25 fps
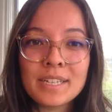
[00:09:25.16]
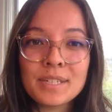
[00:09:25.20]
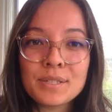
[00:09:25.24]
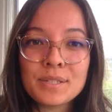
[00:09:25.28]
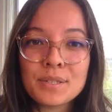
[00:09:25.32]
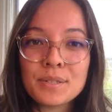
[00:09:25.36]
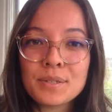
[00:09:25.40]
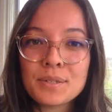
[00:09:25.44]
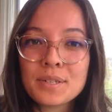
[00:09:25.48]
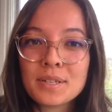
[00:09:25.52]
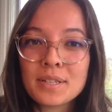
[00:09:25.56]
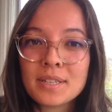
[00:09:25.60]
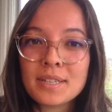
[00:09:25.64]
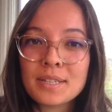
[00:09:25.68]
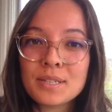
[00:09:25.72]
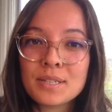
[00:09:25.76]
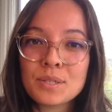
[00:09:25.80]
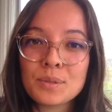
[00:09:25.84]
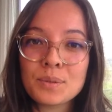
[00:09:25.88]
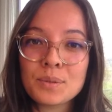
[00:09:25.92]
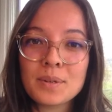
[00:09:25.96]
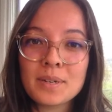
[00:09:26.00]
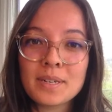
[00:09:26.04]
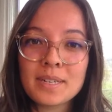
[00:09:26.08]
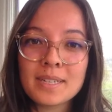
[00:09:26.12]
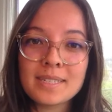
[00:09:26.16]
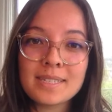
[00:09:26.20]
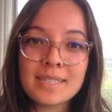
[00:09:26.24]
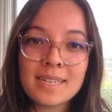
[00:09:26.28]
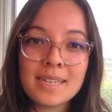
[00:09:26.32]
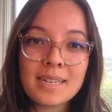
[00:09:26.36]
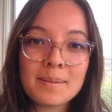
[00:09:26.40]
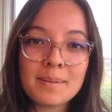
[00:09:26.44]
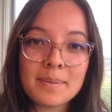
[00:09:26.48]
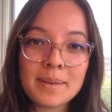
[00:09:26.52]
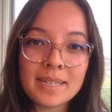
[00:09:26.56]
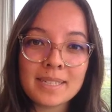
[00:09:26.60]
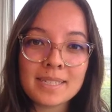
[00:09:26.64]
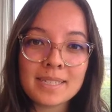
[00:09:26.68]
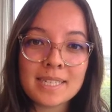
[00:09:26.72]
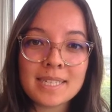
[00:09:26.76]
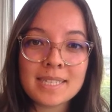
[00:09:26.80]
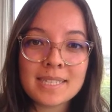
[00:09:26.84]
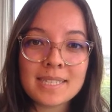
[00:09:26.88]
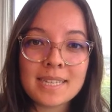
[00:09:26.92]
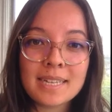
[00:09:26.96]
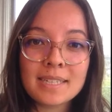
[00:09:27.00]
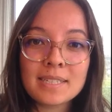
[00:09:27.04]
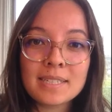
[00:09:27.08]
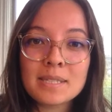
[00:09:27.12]
is usually stored in
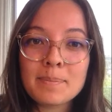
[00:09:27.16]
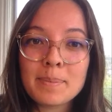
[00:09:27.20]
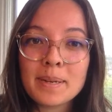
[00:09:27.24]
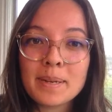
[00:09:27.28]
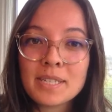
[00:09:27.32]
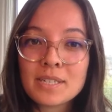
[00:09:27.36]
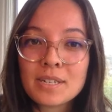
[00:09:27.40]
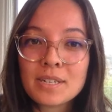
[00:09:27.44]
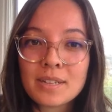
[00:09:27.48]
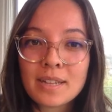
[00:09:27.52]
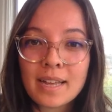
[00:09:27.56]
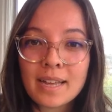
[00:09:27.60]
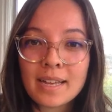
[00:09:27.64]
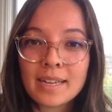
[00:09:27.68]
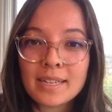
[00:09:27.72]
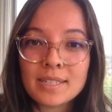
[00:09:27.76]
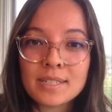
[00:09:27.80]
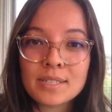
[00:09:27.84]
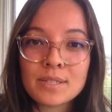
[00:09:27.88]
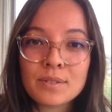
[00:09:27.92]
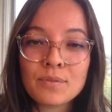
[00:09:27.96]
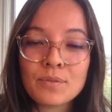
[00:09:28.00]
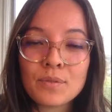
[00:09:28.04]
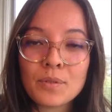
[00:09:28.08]
databases that specialize